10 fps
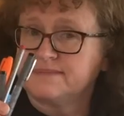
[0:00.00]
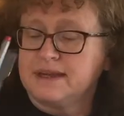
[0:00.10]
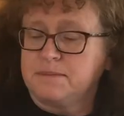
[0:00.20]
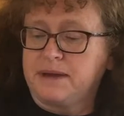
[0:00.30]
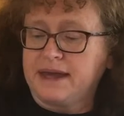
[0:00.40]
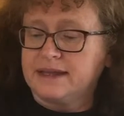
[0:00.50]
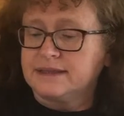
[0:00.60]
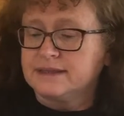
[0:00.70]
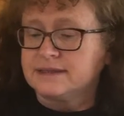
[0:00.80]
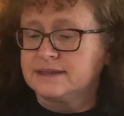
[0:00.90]

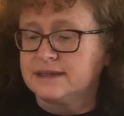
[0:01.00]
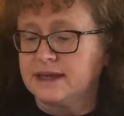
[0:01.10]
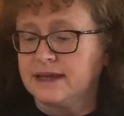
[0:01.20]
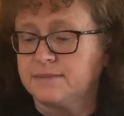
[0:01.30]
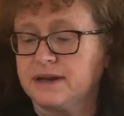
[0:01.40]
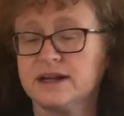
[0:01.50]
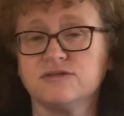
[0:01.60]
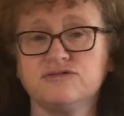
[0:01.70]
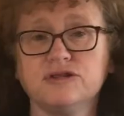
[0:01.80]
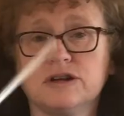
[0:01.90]
pens, a little
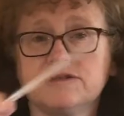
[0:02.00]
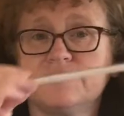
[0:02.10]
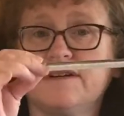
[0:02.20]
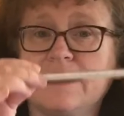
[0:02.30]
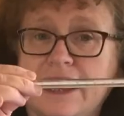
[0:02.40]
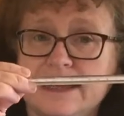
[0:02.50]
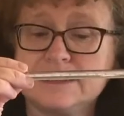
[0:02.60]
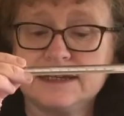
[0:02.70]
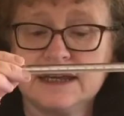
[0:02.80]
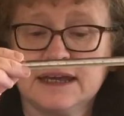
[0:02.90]
ruler is very
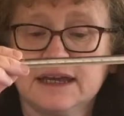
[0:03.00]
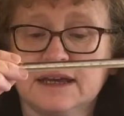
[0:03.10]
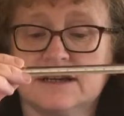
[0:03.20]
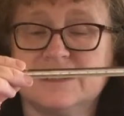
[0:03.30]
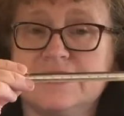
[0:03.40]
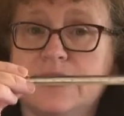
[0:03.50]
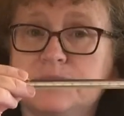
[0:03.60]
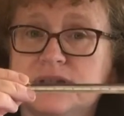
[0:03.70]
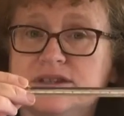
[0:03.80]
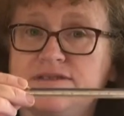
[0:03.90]
handy because this helps
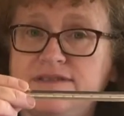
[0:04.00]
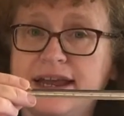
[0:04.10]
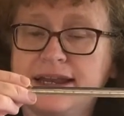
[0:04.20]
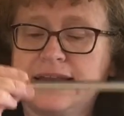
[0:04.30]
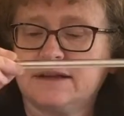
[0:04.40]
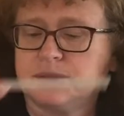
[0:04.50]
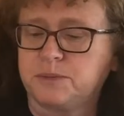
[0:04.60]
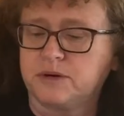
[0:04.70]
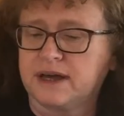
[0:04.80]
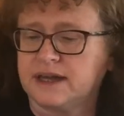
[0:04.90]
us to flatten out the
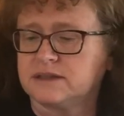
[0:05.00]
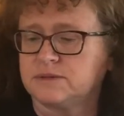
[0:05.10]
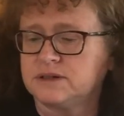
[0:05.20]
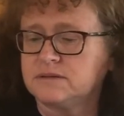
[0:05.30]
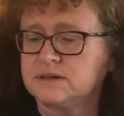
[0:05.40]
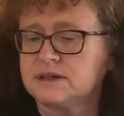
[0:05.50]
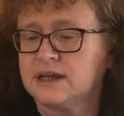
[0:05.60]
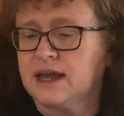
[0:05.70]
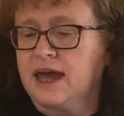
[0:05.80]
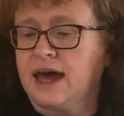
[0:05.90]
book as we do it,
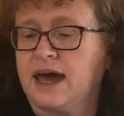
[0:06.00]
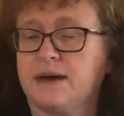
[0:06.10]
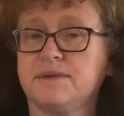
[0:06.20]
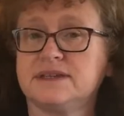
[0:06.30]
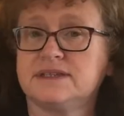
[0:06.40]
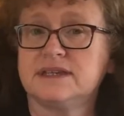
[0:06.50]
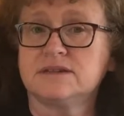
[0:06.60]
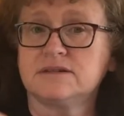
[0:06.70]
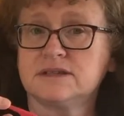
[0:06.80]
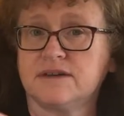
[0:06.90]
a
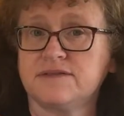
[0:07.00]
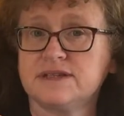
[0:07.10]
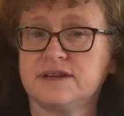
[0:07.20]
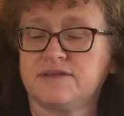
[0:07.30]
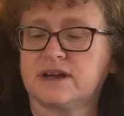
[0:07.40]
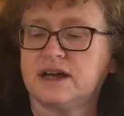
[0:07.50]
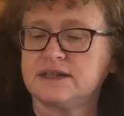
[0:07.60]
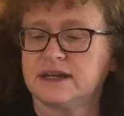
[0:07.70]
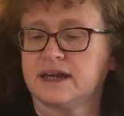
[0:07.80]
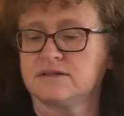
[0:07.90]
scissors obviously for
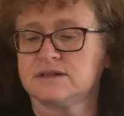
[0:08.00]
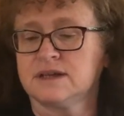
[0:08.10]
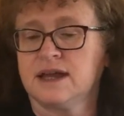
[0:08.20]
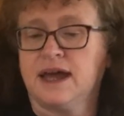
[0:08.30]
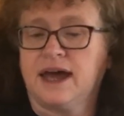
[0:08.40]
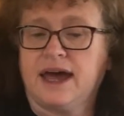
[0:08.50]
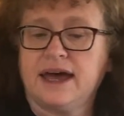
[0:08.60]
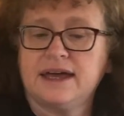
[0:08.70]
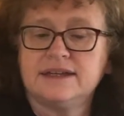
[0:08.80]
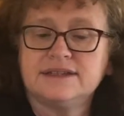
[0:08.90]
cutting out,
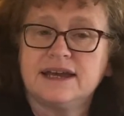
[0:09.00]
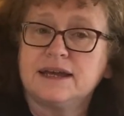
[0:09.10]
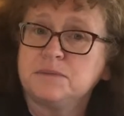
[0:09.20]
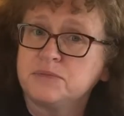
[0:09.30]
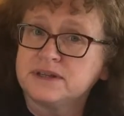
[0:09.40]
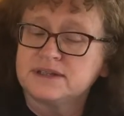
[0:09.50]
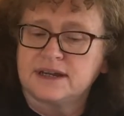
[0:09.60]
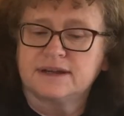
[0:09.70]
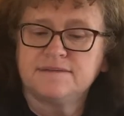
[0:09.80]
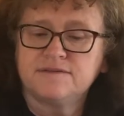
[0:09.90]
and a Pritt
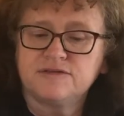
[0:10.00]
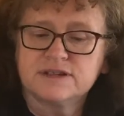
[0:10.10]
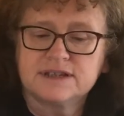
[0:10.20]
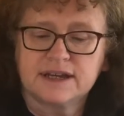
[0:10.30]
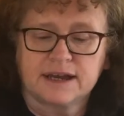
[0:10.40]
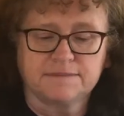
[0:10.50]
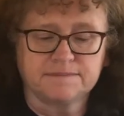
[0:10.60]
stick for sticking.